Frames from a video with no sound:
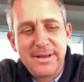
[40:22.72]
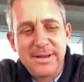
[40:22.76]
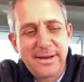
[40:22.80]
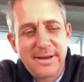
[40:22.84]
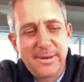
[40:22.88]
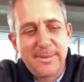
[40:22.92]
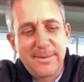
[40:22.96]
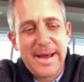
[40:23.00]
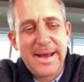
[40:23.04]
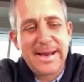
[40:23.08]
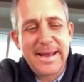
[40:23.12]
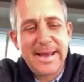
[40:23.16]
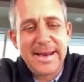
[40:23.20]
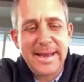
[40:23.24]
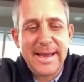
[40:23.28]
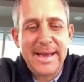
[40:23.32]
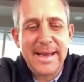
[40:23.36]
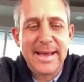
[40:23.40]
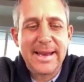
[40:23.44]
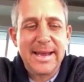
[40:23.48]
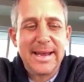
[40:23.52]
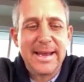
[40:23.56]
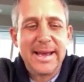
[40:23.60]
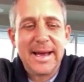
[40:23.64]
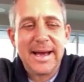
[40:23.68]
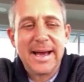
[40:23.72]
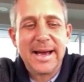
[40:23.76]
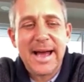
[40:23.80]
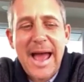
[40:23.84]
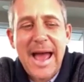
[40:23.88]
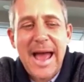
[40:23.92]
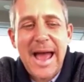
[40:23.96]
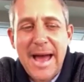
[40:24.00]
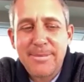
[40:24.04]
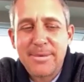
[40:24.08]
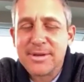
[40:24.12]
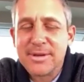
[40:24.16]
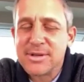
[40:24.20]
here, man, any
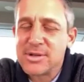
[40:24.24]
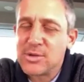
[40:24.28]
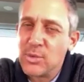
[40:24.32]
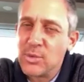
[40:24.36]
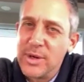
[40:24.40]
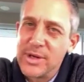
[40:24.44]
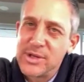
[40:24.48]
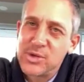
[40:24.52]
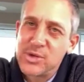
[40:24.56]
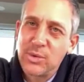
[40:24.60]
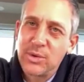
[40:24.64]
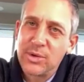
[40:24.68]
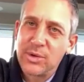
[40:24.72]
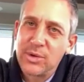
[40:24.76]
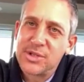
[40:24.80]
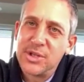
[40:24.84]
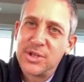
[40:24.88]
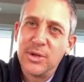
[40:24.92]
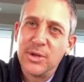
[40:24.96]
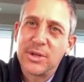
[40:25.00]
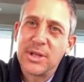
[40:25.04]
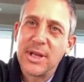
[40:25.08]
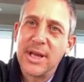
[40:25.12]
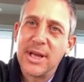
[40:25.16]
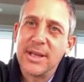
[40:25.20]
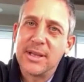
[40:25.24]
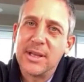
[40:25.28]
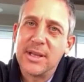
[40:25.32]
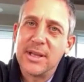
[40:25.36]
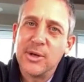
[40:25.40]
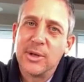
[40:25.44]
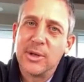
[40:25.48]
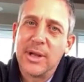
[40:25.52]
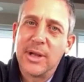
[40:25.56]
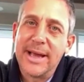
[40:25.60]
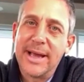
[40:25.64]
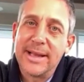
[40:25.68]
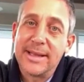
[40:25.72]
habits, rituals you think that
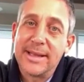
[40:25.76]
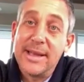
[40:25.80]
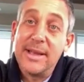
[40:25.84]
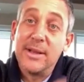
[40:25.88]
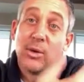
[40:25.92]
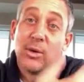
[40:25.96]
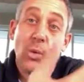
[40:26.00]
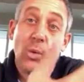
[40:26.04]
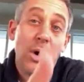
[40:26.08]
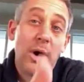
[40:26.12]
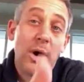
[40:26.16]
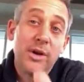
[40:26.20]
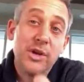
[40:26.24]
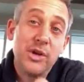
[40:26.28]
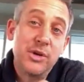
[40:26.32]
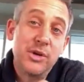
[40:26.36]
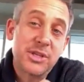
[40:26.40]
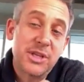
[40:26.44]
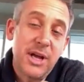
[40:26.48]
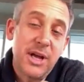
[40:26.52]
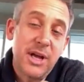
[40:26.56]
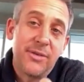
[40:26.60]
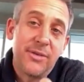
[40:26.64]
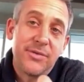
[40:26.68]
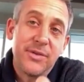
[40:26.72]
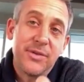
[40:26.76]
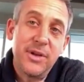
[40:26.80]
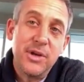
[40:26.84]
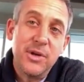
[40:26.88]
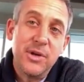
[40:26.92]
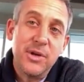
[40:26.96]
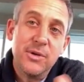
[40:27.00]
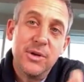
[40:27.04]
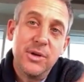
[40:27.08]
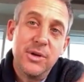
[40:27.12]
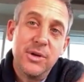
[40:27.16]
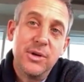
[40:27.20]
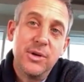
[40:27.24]
you'd like either one yourself that
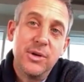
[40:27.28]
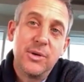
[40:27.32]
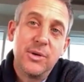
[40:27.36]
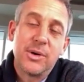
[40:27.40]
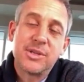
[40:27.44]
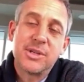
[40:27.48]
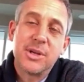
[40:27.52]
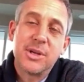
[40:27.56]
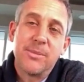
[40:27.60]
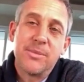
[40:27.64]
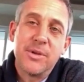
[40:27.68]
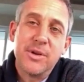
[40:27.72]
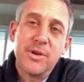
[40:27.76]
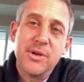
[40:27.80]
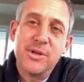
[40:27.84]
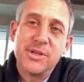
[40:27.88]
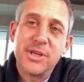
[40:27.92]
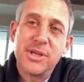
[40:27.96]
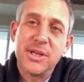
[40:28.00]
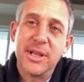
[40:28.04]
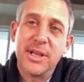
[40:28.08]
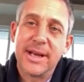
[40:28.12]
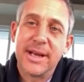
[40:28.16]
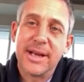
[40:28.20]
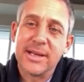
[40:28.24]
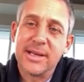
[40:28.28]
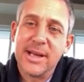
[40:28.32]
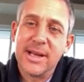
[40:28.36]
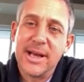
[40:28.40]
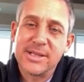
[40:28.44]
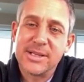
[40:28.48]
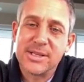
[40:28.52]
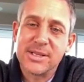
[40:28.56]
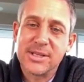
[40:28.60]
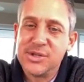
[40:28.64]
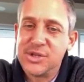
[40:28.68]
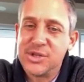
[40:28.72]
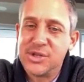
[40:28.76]
you do, or something you see like a
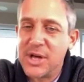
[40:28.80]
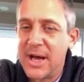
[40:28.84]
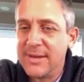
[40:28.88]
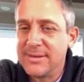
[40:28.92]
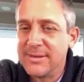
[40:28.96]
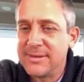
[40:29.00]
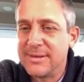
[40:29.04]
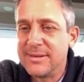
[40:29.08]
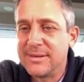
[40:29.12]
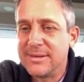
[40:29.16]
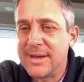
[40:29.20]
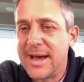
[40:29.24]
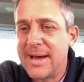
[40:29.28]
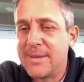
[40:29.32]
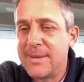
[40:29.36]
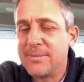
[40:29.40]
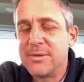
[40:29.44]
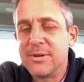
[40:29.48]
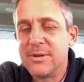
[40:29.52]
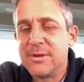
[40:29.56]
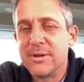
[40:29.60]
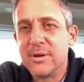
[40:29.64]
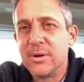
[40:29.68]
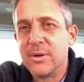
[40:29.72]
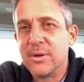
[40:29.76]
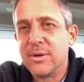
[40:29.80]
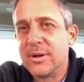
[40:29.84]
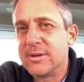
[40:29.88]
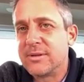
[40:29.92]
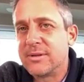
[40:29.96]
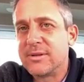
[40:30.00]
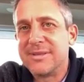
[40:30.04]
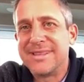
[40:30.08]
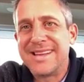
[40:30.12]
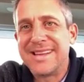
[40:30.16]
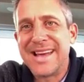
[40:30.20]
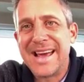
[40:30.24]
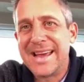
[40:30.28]
Dustin Johnson type do that's
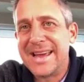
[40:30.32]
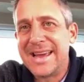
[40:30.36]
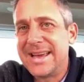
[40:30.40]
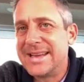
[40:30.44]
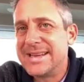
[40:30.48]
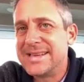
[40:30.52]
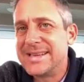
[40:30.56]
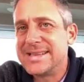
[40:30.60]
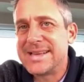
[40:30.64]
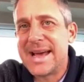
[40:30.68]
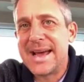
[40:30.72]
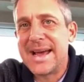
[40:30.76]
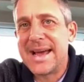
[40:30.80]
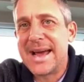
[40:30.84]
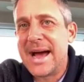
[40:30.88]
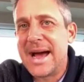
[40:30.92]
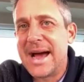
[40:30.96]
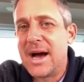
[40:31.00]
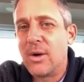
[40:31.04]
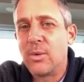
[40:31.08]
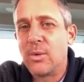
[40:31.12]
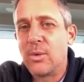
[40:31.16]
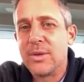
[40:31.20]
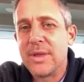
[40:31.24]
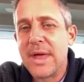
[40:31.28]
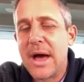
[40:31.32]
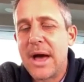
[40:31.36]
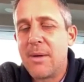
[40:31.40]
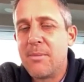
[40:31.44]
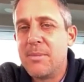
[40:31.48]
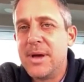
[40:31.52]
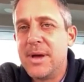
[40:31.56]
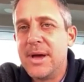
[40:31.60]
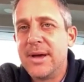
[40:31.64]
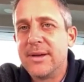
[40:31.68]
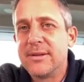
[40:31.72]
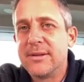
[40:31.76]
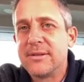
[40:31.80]
day in, day out without
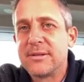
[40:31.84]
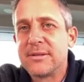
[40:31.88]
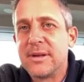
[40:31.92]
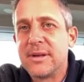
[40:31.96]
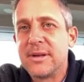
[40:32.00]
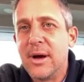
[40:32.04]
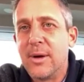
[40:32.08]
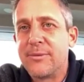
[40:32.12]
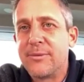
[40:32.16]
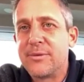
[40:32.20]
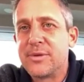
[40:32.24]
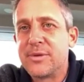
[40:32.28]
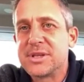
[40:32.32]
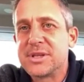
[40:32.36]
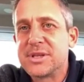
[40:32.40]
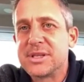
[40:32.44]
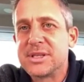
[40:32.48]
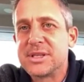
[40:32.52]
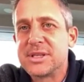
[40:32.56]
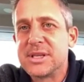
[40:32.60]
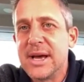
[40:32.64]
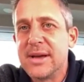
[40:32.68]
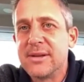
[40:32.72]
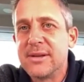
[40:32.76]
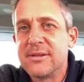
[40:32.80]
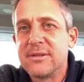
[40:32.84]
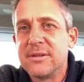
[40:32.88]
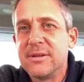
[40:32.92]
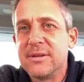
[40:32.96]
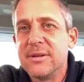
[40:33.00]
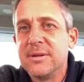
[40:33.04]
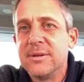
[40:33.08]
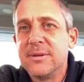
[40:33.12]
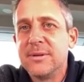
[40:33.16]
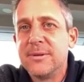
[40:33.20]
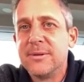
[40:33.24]
miss to help for success?